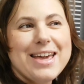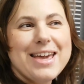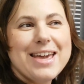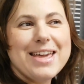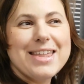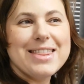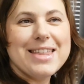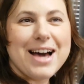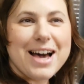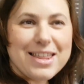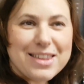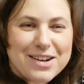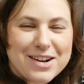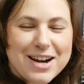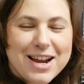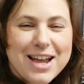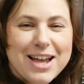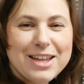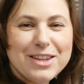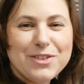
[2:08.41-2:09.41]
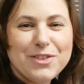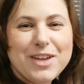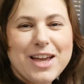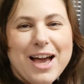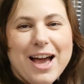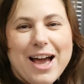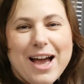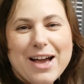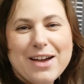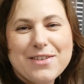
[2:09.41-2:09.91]
In the other hand, we
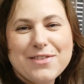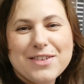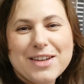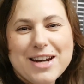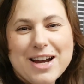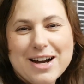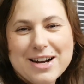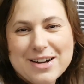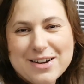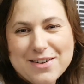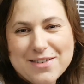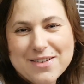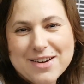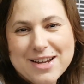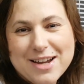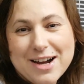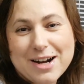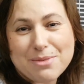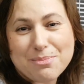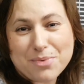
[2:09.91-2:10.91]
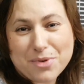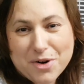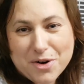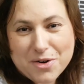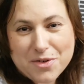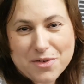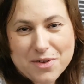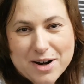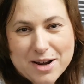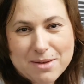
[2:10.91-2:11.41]
have in Hungary our
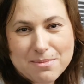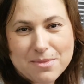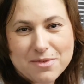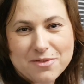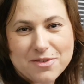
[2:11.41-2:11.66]
program,